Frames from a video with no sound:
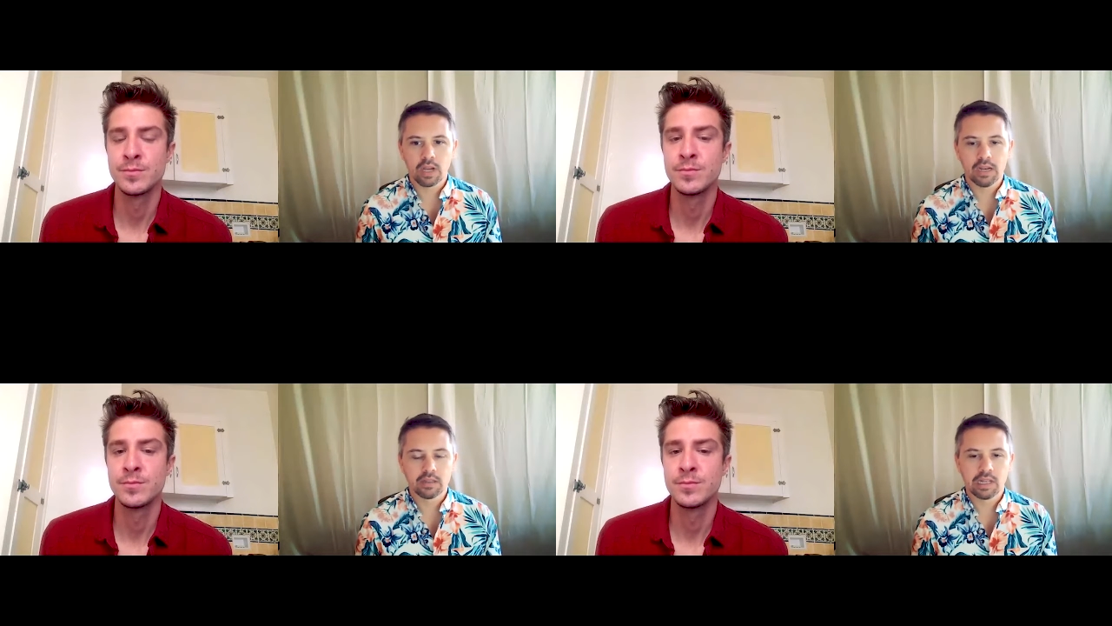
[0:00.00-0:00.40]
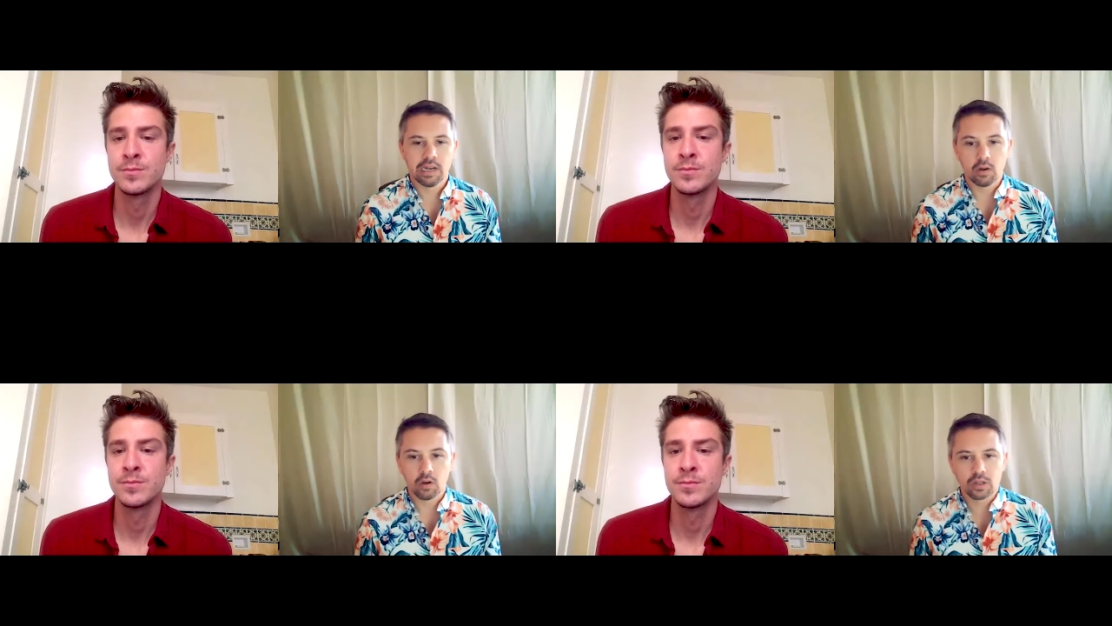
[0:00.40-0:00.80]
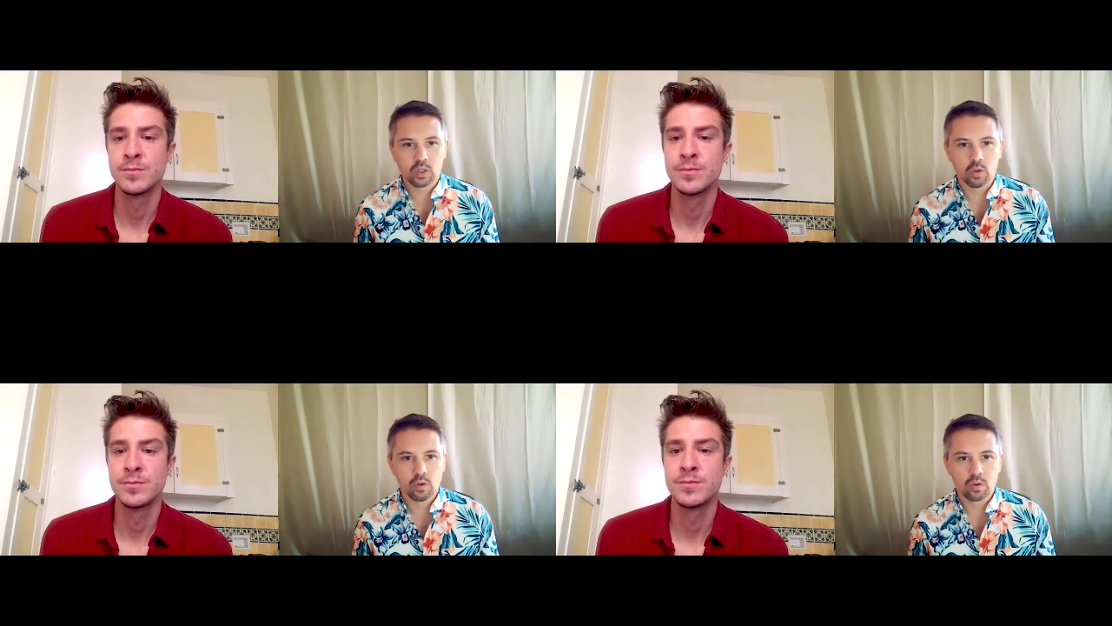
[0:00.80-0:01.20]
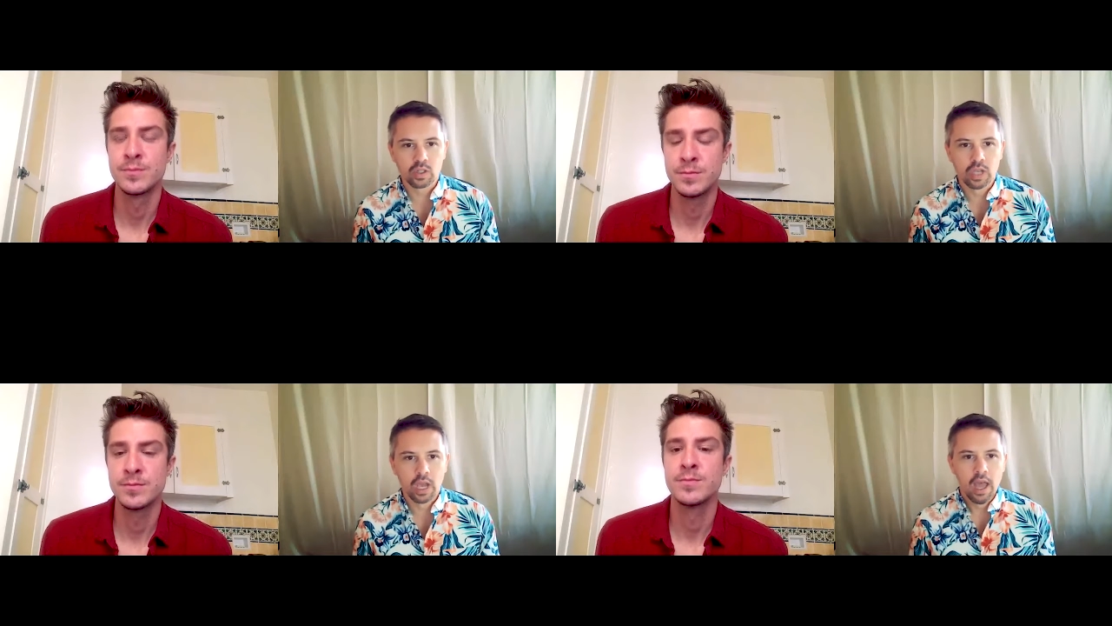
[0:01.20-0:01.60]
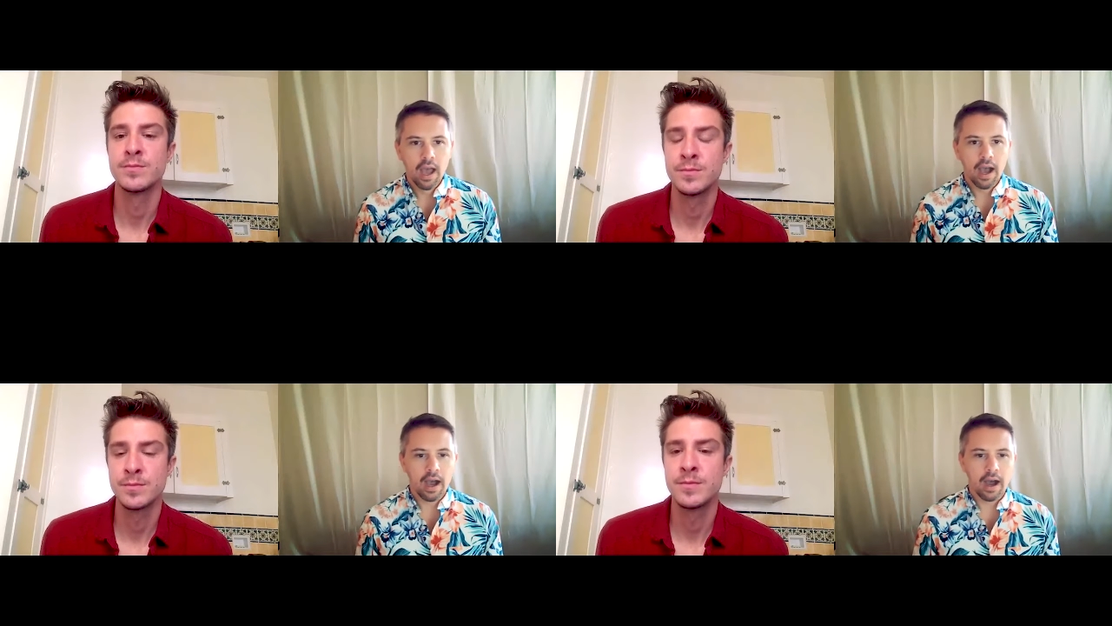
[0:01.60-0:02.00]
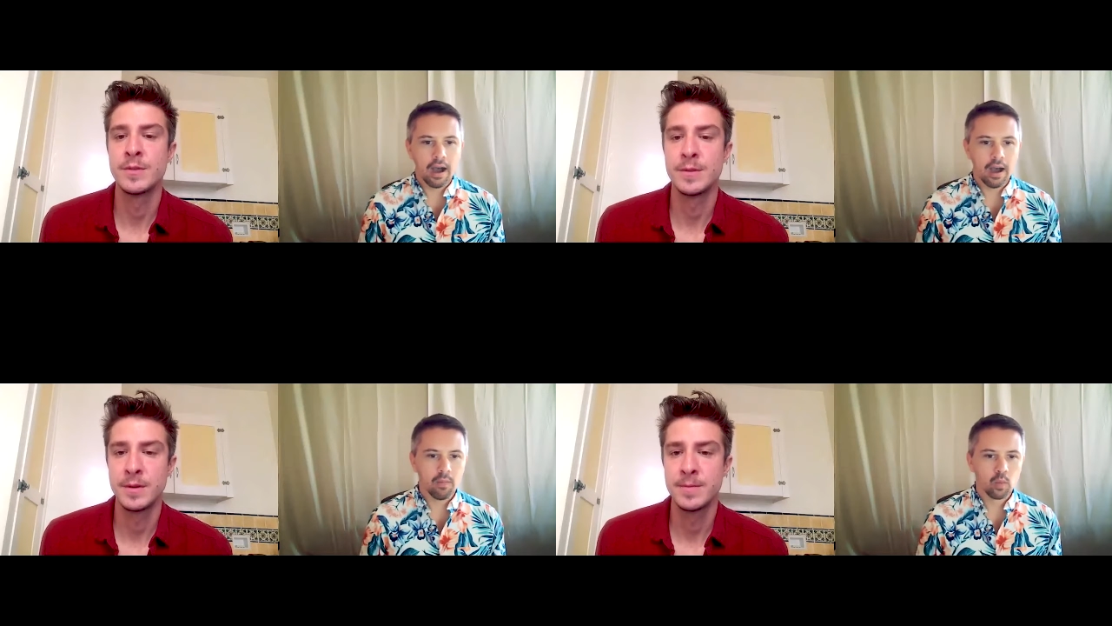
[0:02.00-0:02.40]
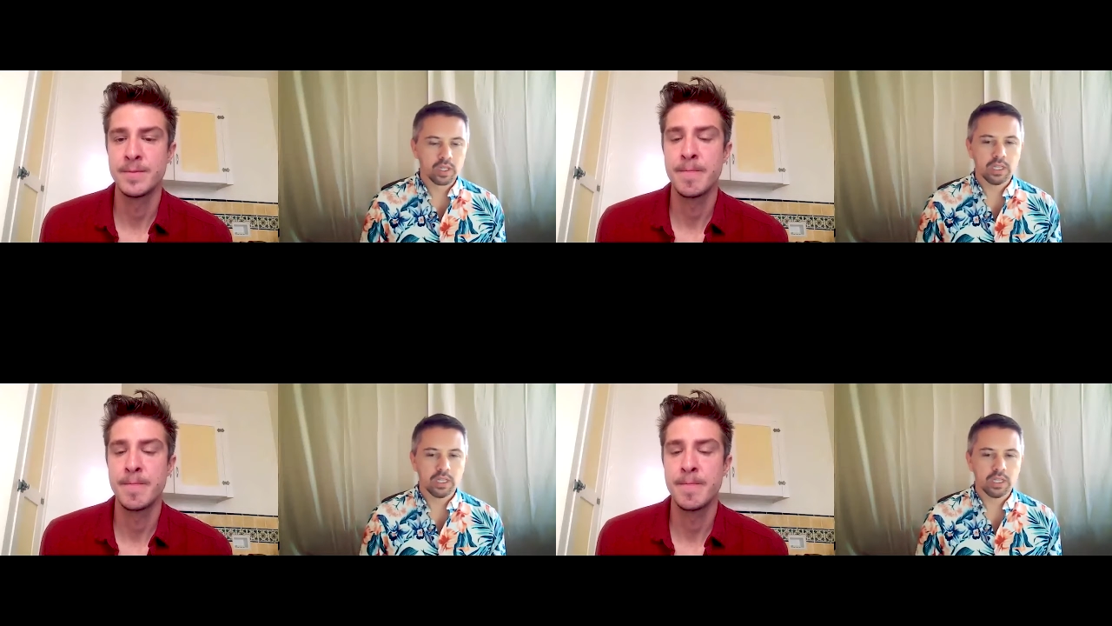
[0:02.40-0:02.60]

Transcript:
Speaker 1: kind of Selina hostels, which I